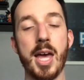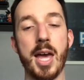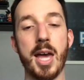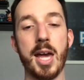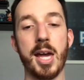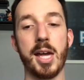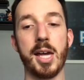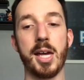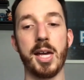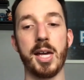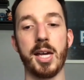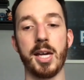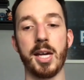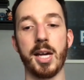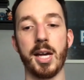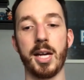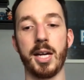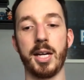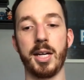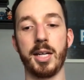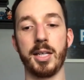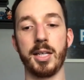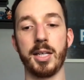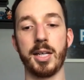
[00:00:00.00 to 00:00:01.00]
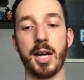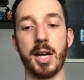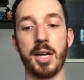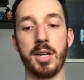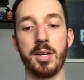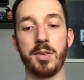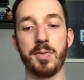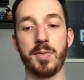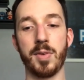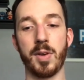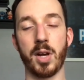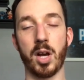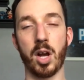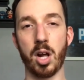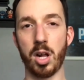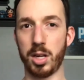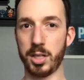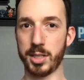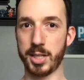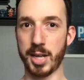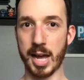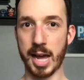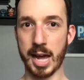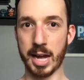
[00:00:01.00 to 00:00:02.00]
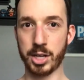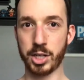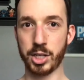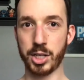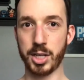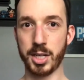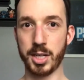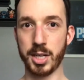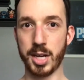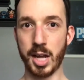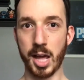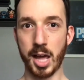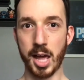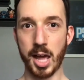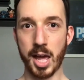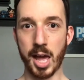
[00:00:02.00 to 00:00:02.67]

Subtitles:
a kind of a call to action,